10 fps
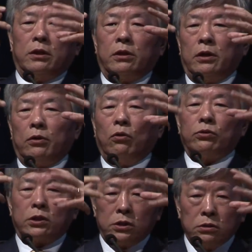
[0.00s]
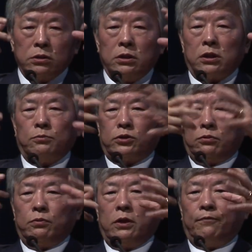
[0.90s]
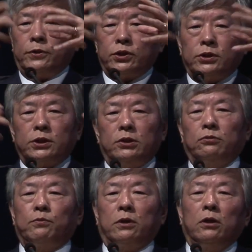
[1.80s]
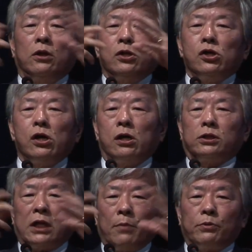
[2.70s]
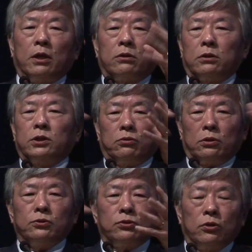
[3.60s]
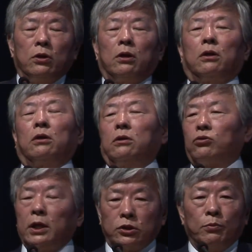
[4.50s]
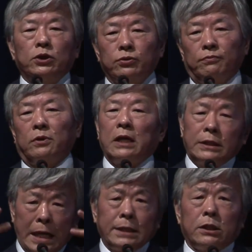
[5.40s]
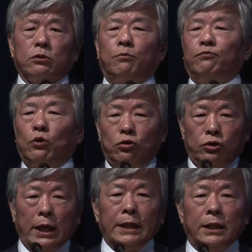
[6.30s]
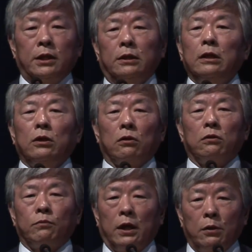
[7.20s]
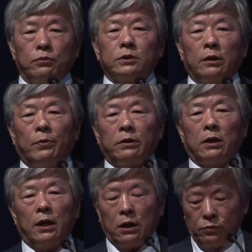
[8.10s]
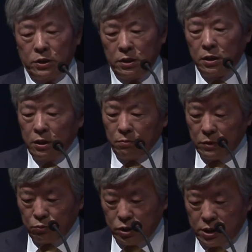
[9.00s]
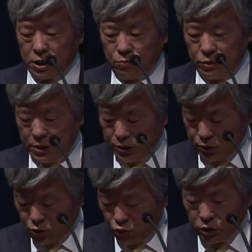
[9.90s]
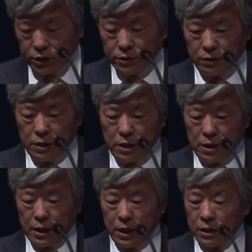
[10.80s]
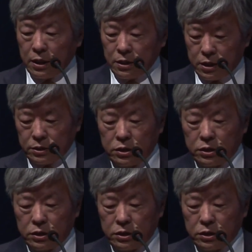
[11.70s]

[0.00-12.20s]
they altered in terms of efficiency of synaptic signal transmission. That's a broad idea of Hebb's about how the memory can be stored. And this